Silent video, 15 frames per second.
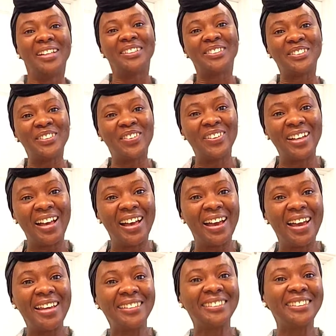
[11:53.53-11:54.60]
So
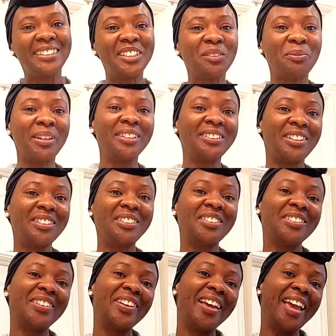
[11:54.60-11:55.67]
guys, this brings us
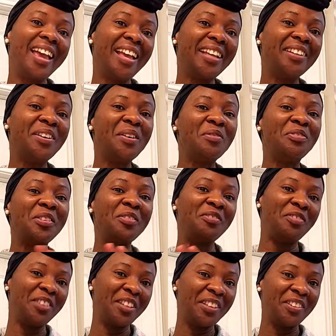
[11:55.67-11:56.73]
to the end of the
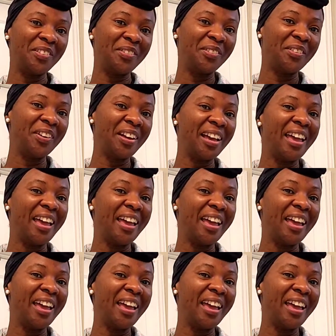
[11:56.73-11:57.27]
video.